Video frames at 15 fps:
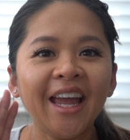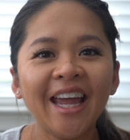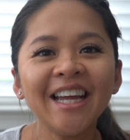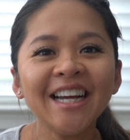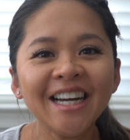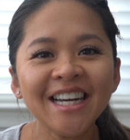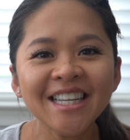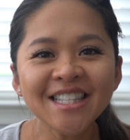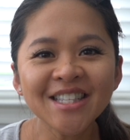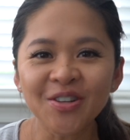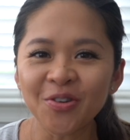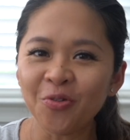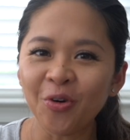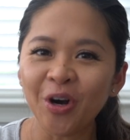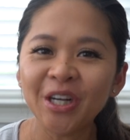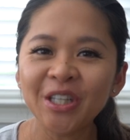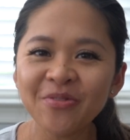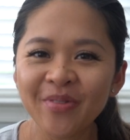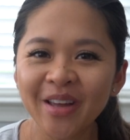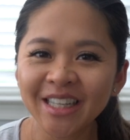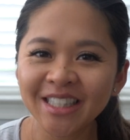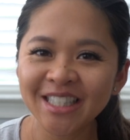Hey guys, welcome
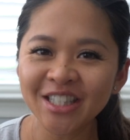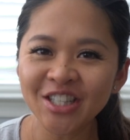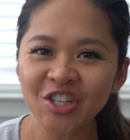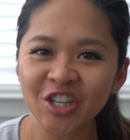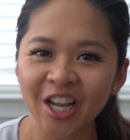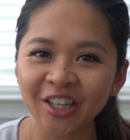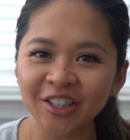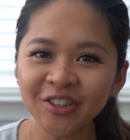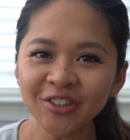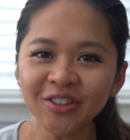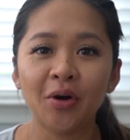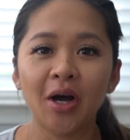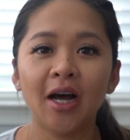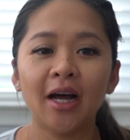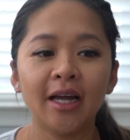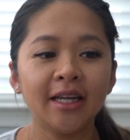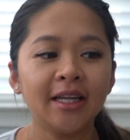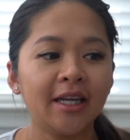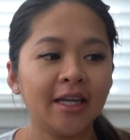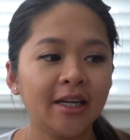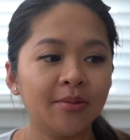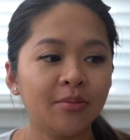back to the channel. I
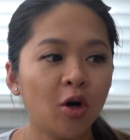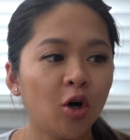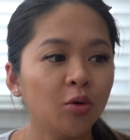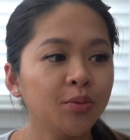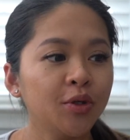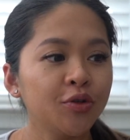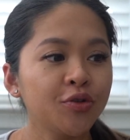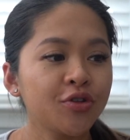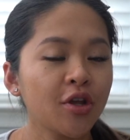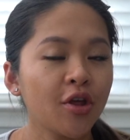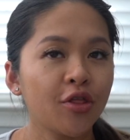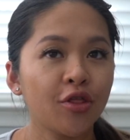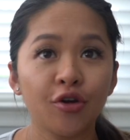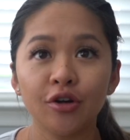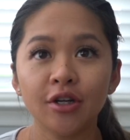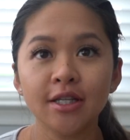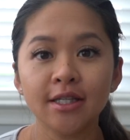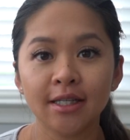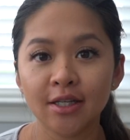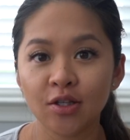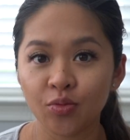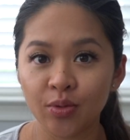am almost
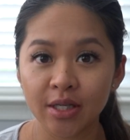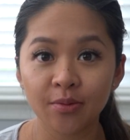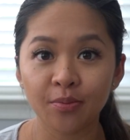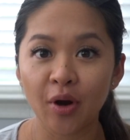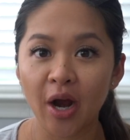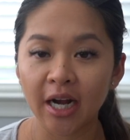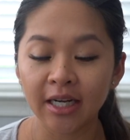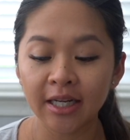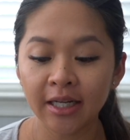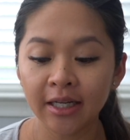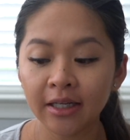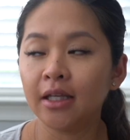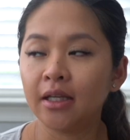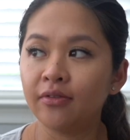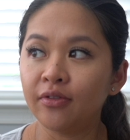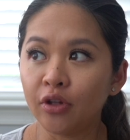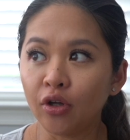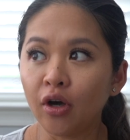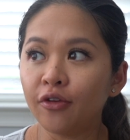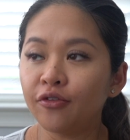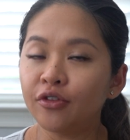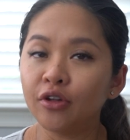36 weeks pregnant, even though
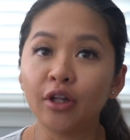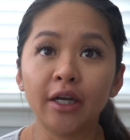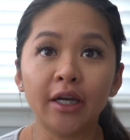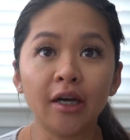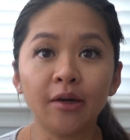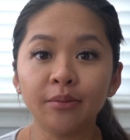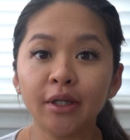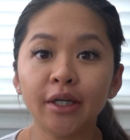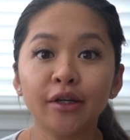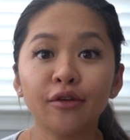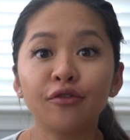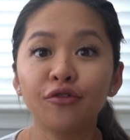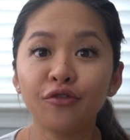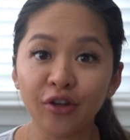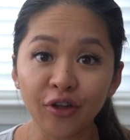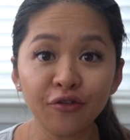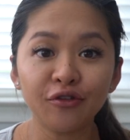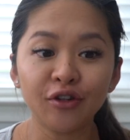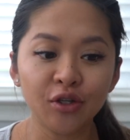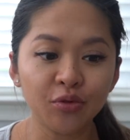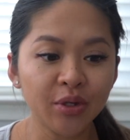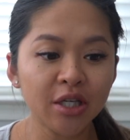I feel like I'm like
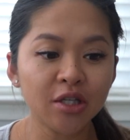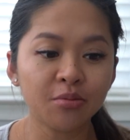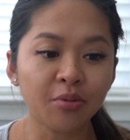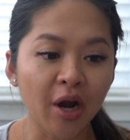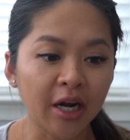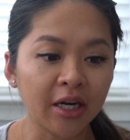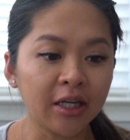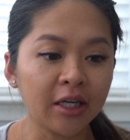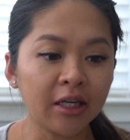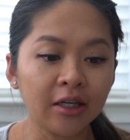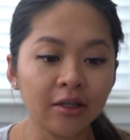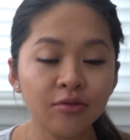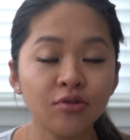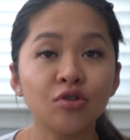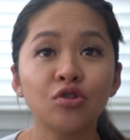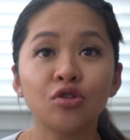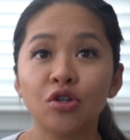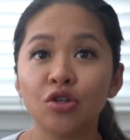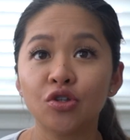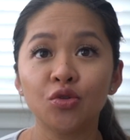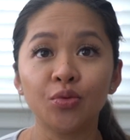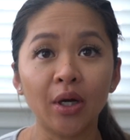50 weeks pregnant. The
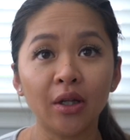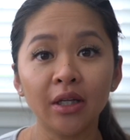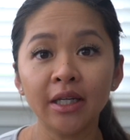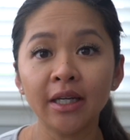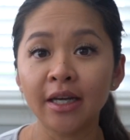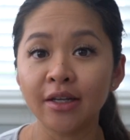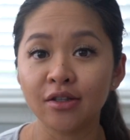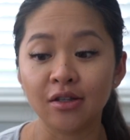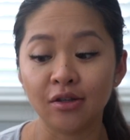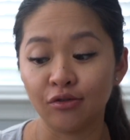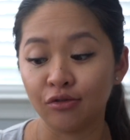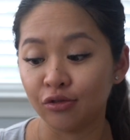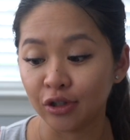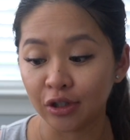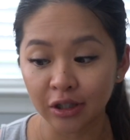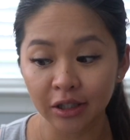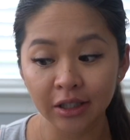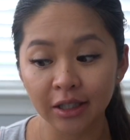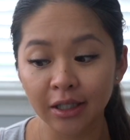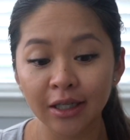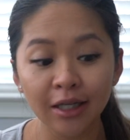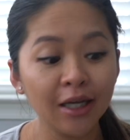swelling has really